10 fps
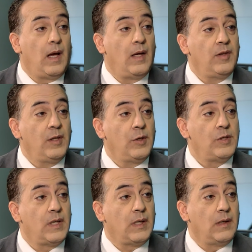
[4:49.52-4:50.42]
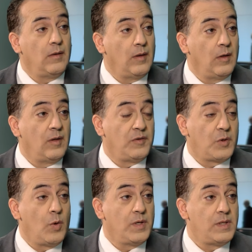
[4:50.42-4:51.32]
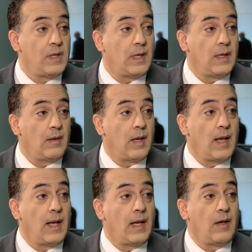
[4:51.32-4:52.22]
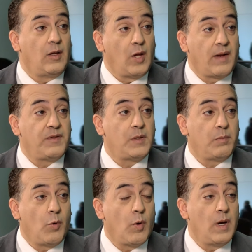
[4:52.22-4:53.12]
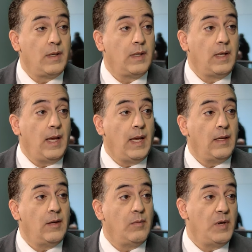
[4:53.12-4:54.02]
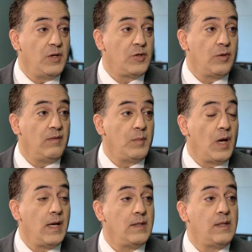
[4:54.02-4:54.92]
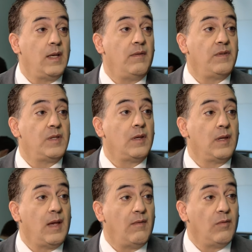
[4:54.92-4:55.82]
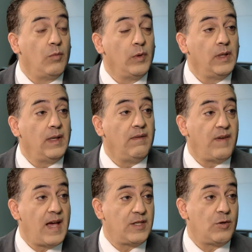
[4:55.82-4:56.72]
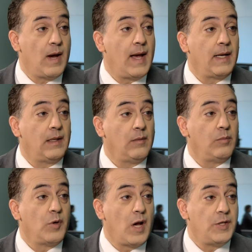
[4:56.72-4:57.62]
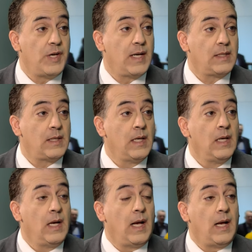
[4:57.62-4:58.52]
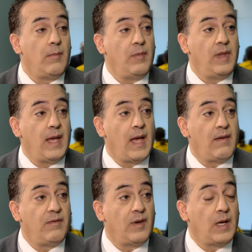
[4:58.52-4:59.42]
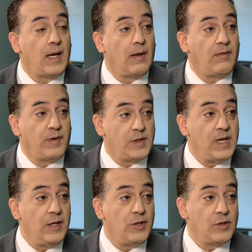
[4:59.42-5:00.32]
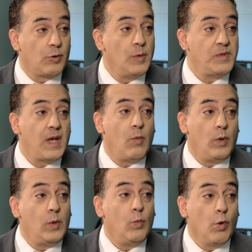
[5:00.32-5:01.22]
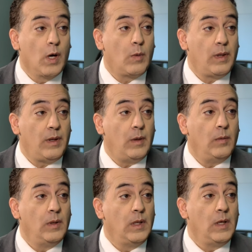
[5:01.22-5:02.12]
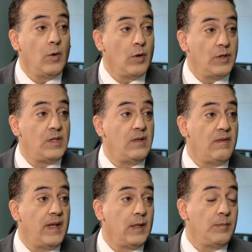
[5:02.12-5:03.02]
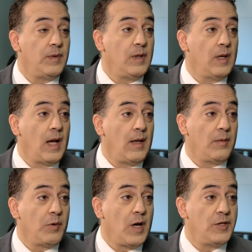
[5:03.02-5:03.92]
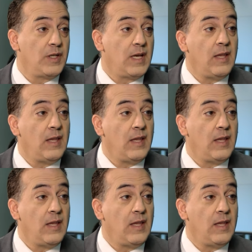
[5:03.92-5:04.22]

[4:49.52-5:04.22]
I think there's of course a lot of support in the Ministry of Mines. They've really fast-tracked projects. They have First Nations groups that will work with you in order to develop the project, and